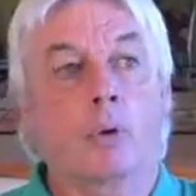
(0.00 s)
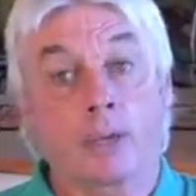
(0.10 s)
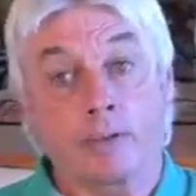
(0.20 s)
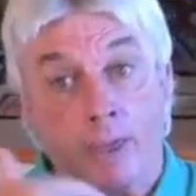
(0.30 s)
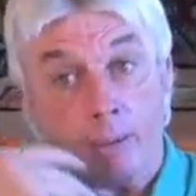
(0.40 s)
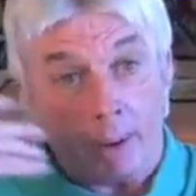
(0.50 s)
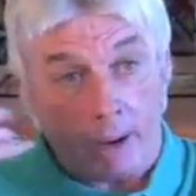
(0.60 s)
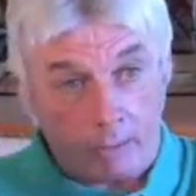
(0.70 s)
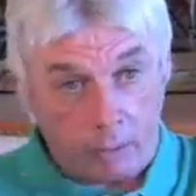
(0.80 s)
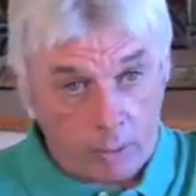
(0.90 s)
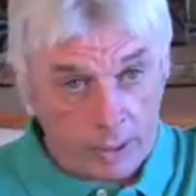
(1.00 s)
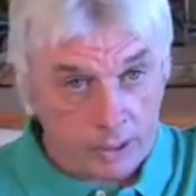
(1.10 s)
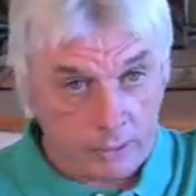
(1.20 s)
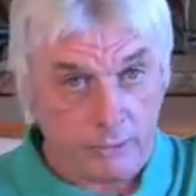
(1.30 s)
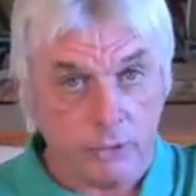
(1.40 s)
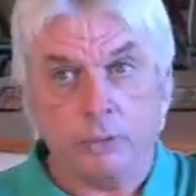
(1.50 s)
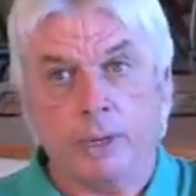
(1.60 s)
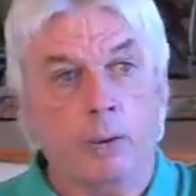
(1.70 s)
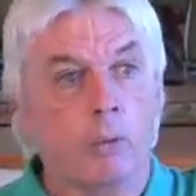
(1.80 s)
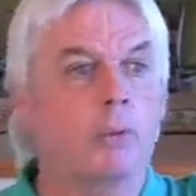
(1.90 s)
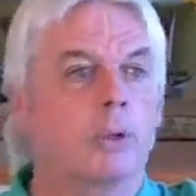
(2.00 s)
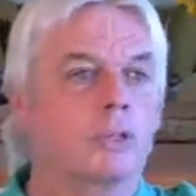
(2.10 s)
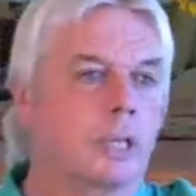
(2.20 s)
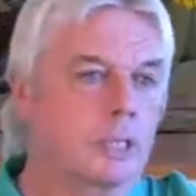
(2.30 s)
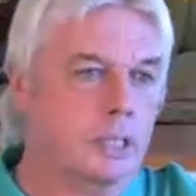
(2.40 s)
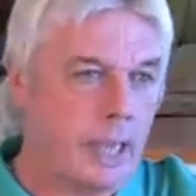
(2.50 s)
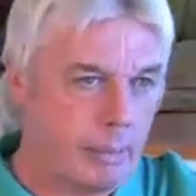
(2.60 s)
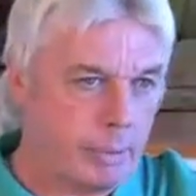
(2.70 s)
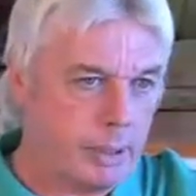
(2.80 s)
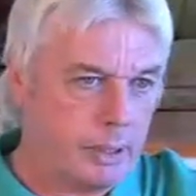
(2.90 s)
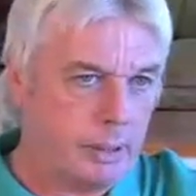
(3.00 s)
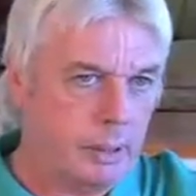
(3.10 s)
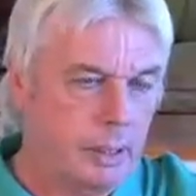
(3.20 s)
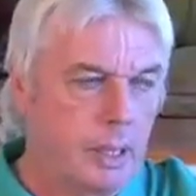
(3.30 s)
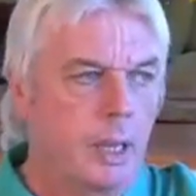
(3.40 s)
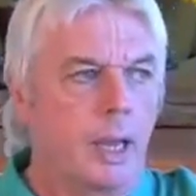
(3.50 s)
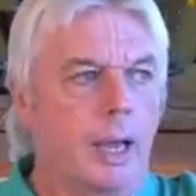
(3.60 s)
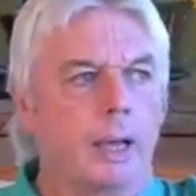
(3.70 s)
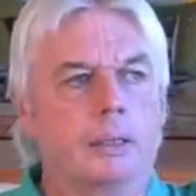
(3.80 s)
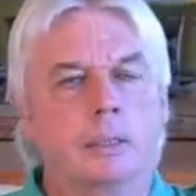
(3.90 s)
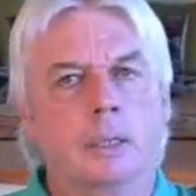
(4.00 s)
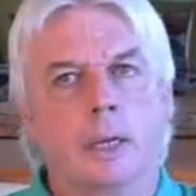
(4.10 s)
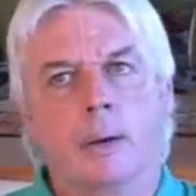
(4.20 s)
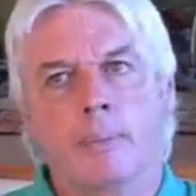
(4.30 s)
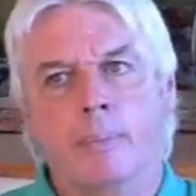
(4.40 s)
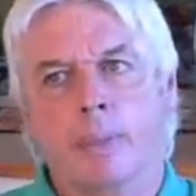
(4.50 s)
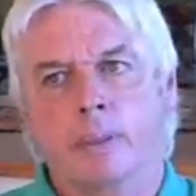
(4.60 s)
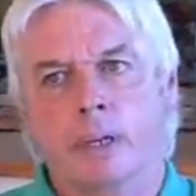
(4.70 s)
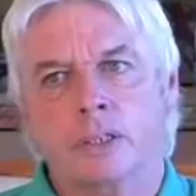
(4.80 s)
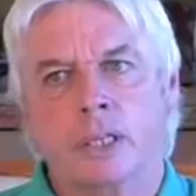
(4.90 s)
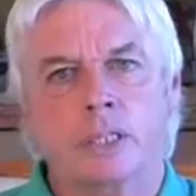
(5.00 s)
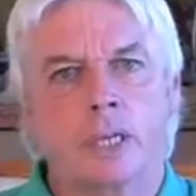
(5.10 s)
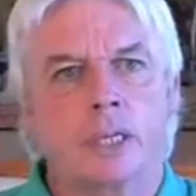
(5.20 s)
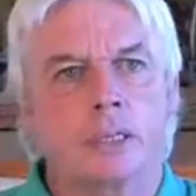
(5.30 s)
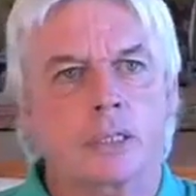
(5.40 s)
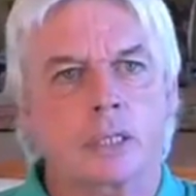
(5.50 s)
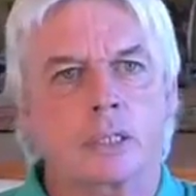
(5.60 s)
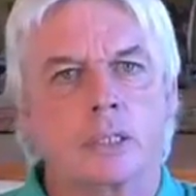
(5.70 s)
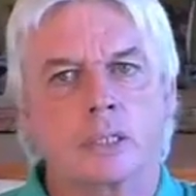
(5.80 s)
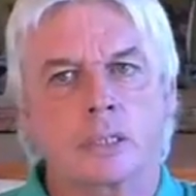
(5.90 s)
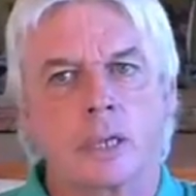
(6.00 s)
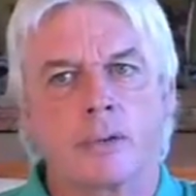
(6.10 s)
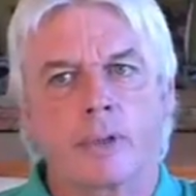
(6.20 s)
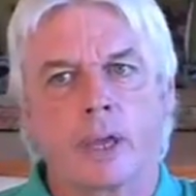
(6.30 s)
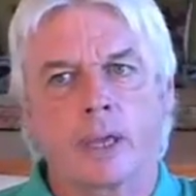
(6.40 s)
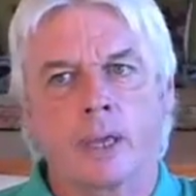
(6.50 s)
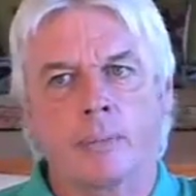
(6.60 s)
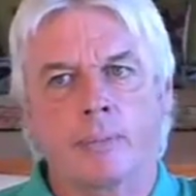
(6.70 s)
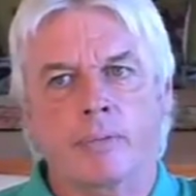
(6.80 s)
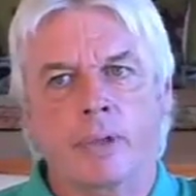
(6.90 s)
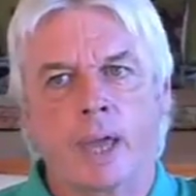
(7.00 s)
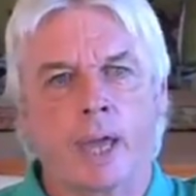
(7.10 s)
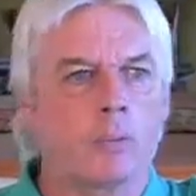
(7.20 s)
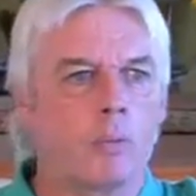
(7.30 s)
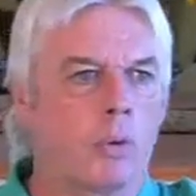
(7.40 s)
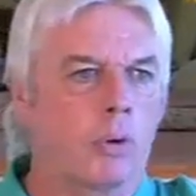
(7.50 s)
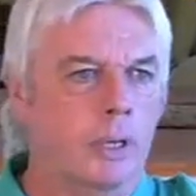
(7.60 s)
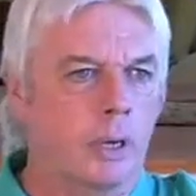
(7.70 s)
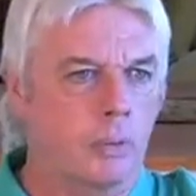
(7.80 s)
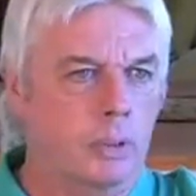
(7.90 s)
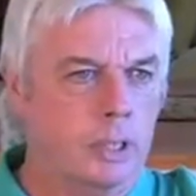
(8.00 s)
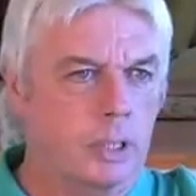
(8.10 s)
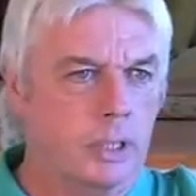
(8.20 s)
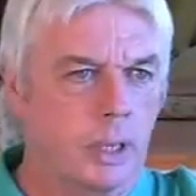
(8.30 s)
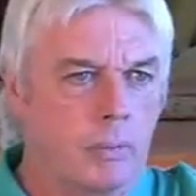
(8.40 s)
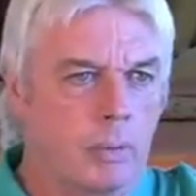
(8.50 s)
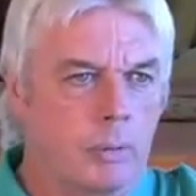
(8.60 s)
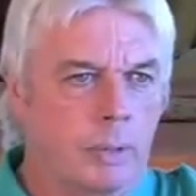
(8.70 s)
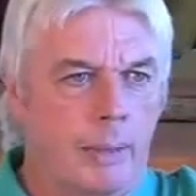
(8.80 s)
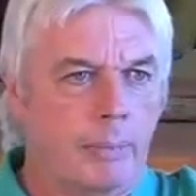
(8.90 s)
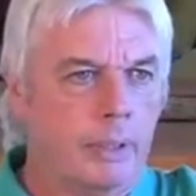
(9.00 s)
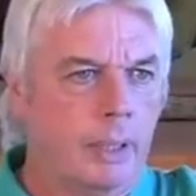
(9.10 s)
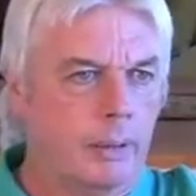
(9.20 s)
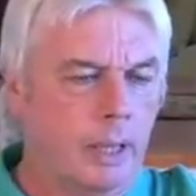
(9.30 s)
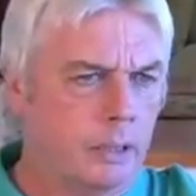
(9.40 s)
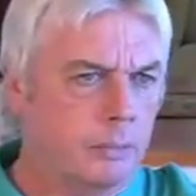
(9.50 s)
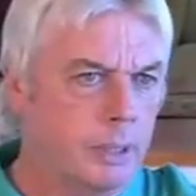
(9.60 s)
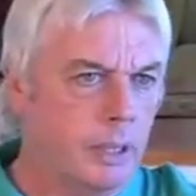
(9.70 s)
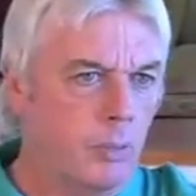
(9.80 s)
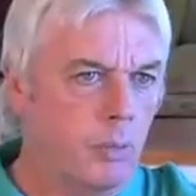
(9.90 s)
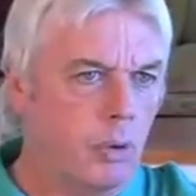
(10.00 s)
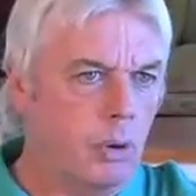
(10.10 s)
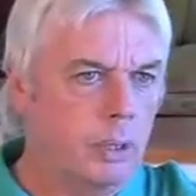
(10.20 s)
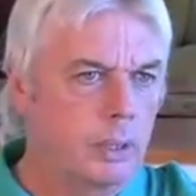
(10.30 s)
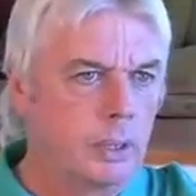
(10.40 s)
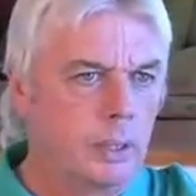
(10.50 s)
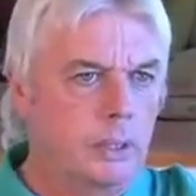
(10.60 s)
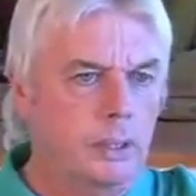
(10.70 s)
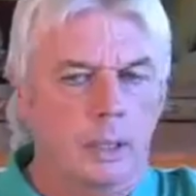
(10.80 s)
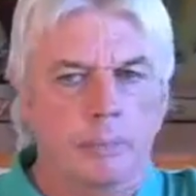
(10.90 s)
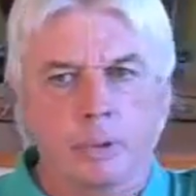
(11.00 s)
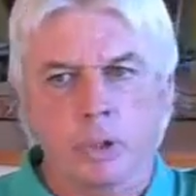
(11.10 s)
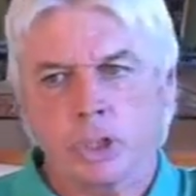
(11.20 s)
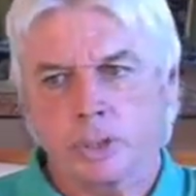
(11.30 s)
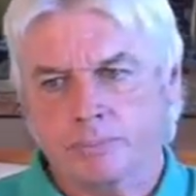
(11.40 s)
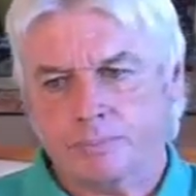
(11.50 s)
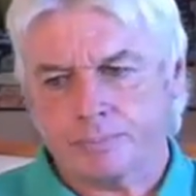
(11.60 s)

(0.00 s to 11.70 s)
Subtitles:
or give their power away to the few. Now, all those things are happening. And as they said in the 60s, if they had a war and no one turned up, what would happen? There could be no war. You know, Bush